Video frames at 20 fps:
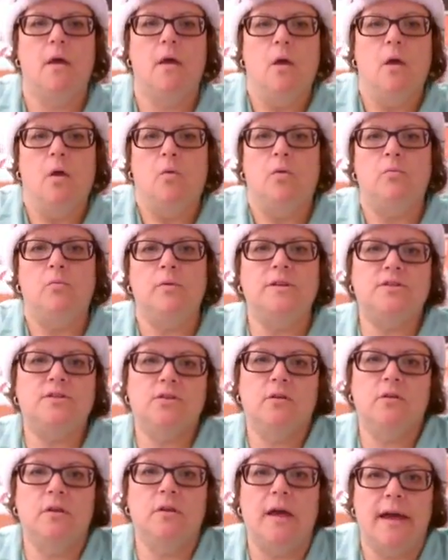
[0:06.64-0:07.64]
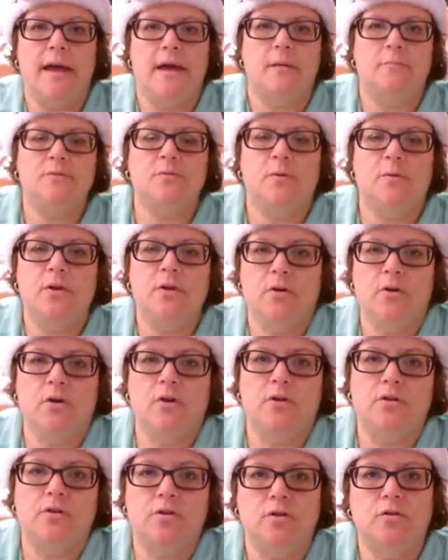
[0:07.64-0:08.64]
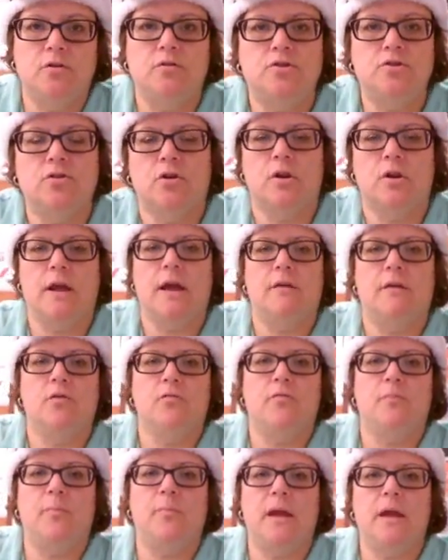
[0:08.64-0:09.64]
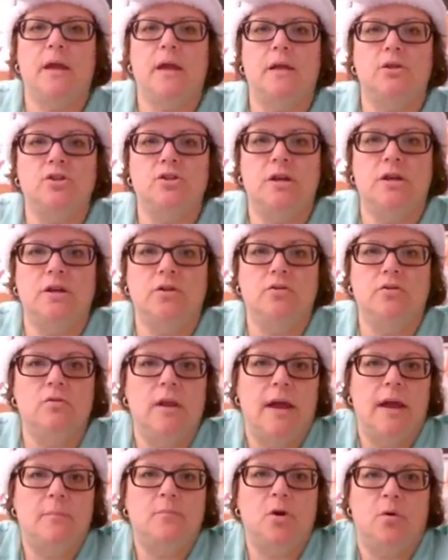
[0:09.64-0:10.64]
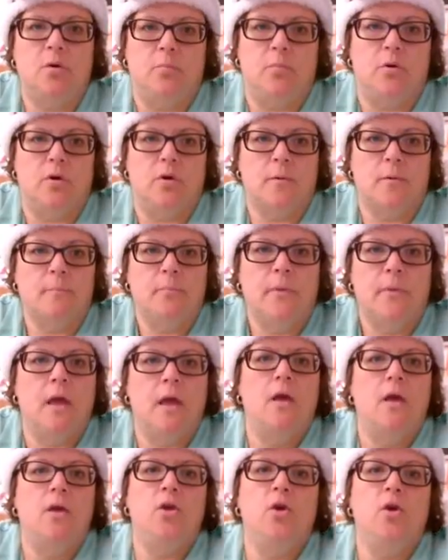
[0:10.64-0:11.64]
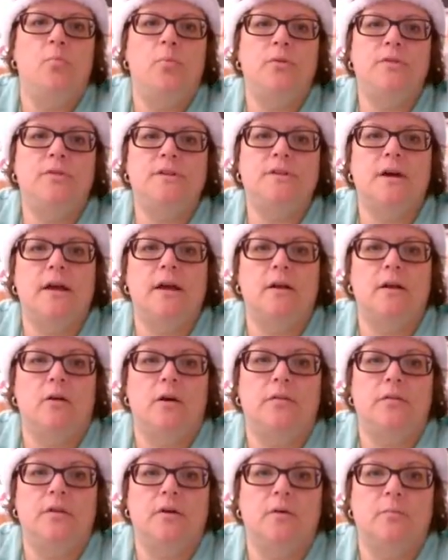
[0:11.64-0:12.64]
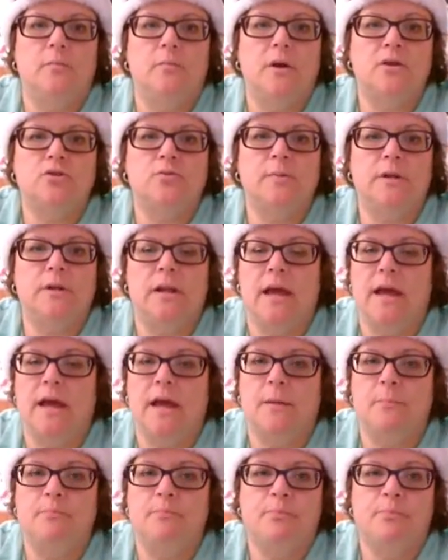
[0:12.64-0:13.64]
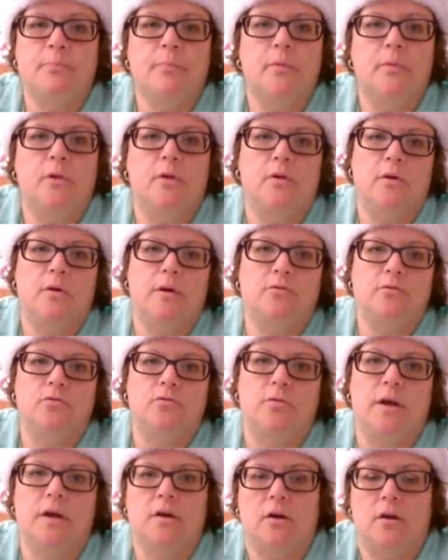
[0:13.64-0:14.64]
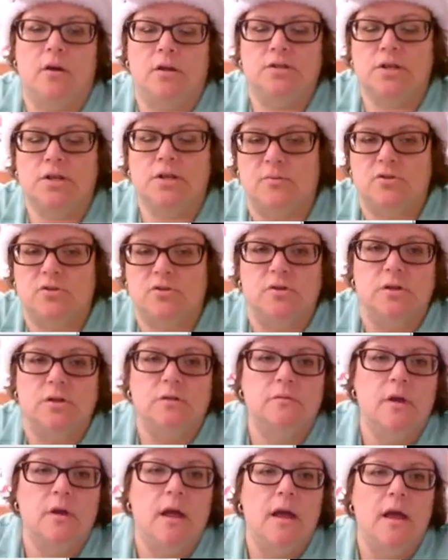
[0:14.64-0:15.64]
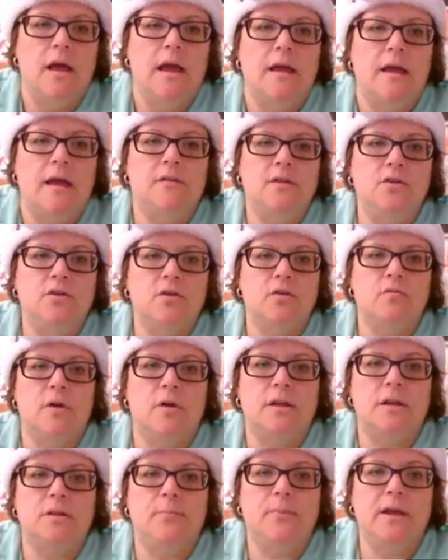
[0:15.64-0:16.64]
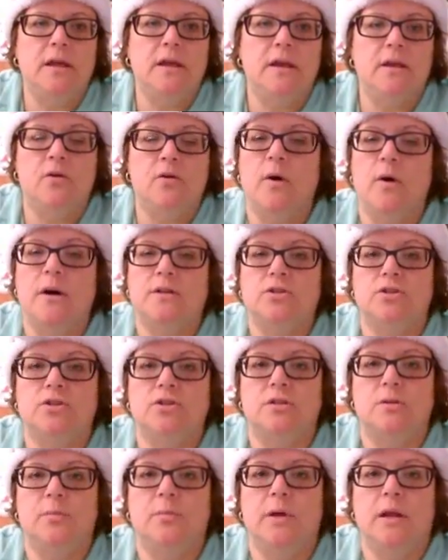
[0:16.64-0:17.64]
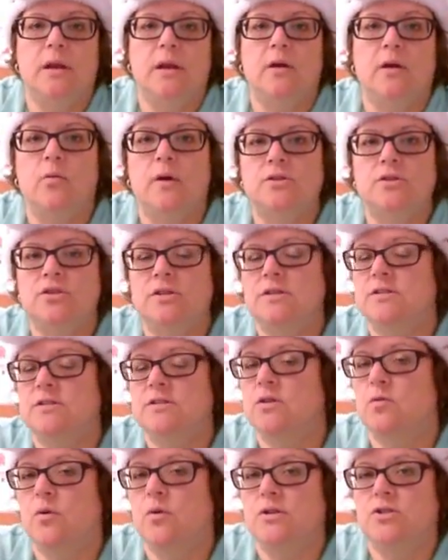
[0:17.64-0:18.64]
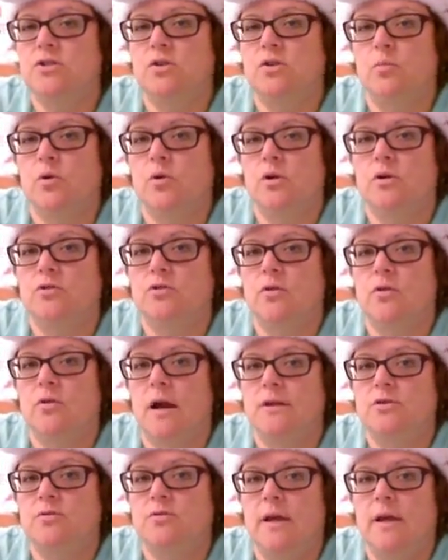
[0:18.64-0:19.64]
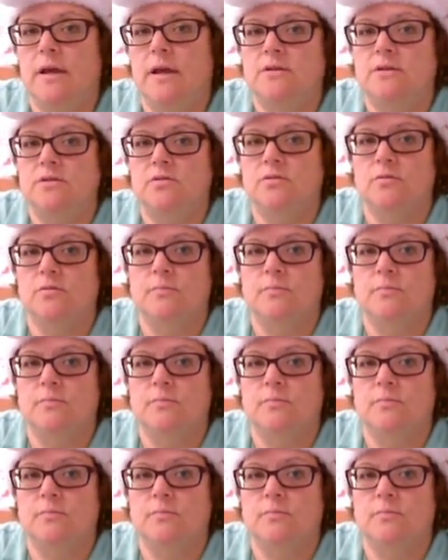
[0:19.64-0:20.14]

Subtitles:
When we start labs, what you're going to do is you're going to have your page in your lab notebook. You'll put the title on there, Measurement Lab. You don't have to write college chemistry. And then you're going to write the beginning question. The beginning question is the question we're going to try to answer.